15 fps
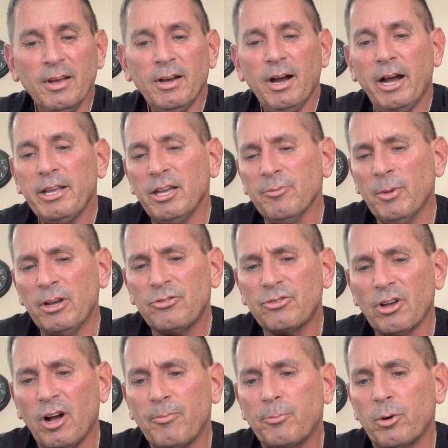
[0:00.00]
I give
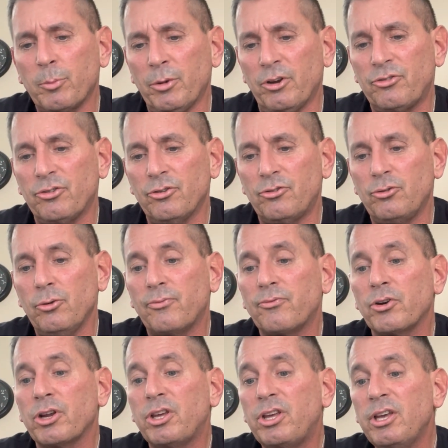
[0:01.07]
myself permission to
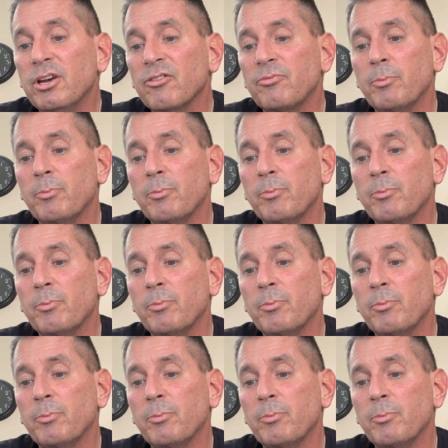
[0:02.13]
forgive